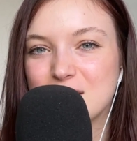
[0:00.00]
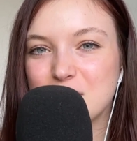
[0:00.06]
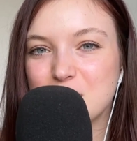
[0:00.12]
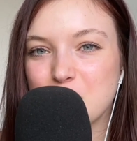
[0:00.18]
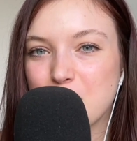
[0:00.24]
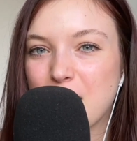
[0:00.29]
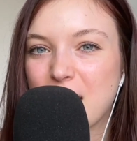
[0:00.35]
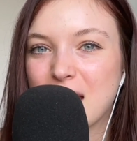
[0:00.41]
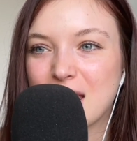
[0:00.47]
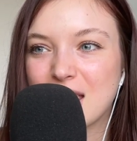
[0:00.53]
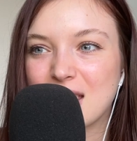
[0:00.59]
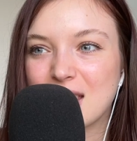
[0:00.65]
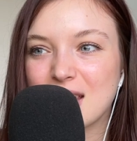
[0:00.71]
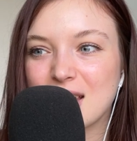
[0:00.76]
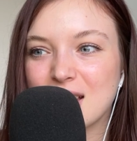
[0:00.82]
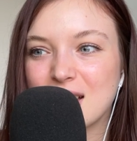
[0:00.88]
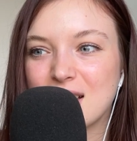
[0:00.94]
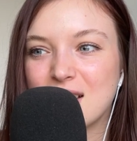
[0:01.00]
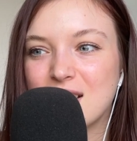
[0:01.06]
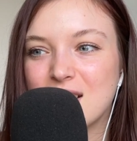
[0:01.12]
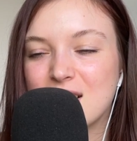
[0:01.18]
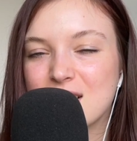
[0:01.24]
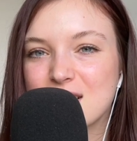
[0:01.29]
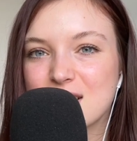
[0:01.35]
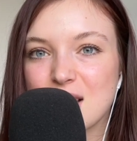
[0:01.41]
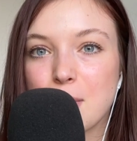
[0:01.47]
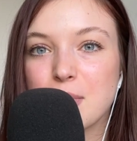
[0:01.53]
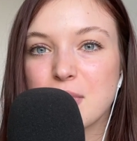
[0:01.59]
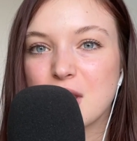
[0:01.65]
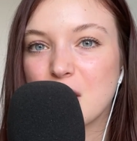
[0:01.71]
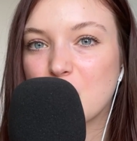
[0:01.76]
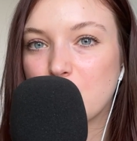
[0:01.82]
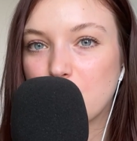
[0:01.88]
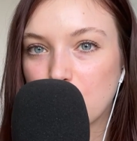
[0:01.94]
to make
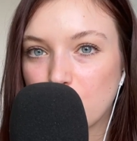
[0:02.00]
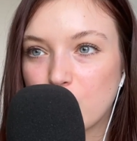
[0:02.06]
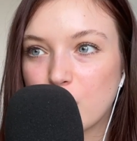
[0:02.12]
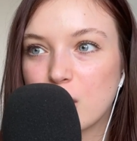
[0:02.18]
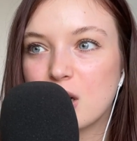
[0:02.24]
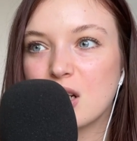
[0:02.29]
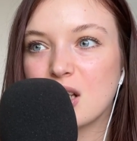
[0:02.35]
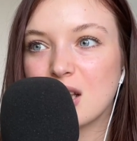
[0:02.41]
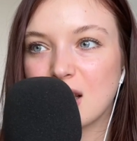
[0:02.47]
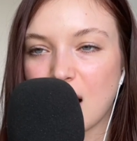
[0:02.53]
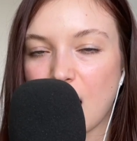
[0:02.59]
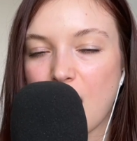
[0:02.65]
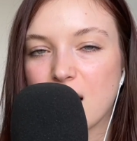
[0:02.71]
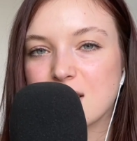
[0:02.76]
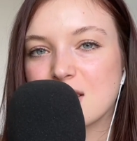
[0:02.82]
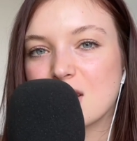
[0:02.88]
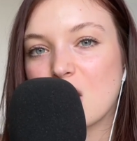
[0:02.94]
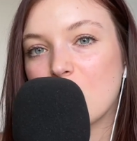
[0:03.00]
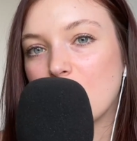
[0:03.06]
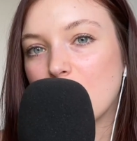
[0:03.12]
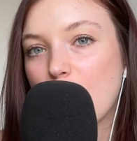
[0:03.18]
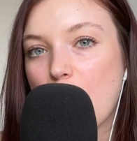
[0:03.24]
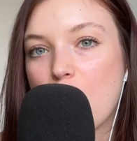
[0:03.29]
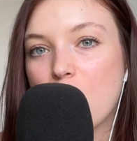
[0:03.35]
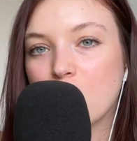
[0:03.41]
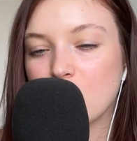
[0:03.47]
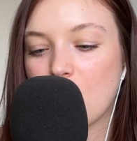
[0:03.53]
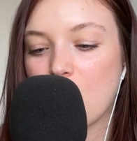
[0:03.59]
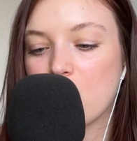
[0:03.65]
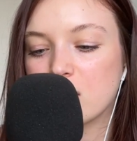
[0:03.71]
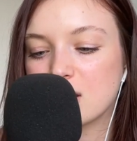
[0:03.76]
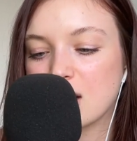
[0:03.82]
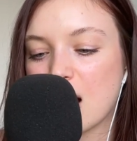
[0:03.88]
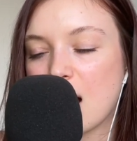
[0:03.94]
something good last a long,
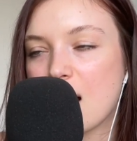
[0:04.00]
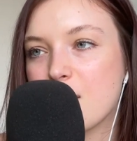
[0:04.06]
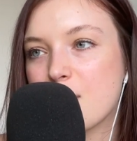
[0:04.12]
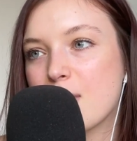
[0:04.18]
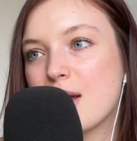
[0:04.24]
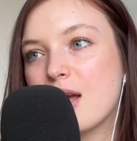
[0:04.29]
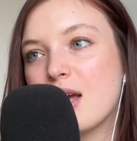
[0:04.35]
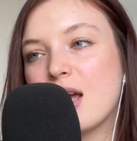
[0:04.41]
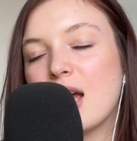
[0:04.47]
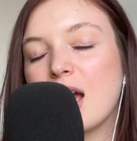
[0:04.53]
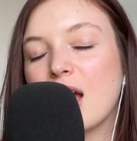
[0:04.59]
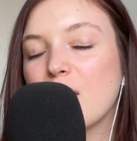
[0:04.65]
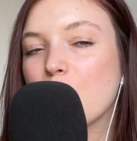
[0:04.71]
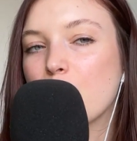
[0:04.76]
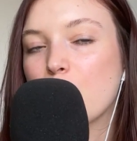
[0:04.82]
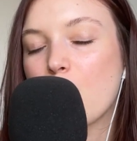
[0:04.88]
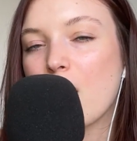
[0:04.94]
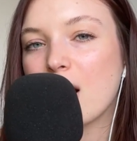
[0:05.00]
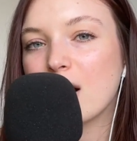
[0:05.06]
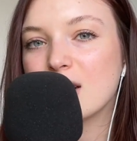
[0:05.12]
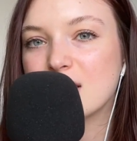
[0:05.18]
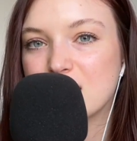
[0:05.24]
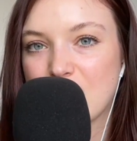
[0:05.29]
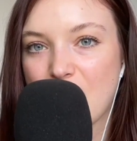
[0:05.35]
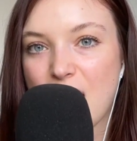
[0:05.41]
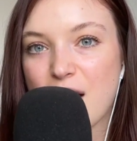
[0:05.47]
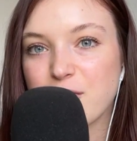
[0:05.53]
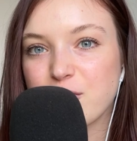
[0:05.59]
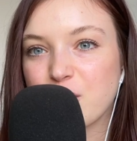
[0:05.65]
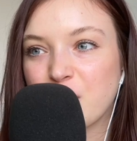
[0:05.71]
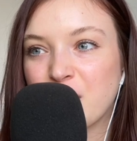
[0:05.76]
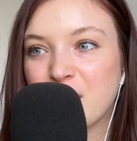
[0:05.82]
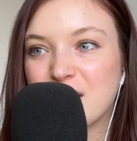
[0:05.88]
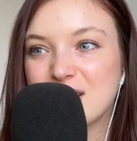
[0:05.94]
long time. It requires
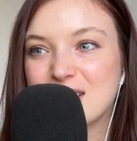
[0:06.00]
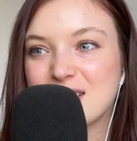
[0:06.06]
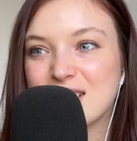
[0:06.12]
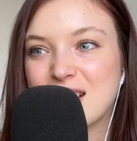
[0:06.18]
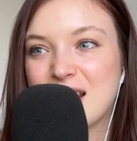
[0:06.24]
effort,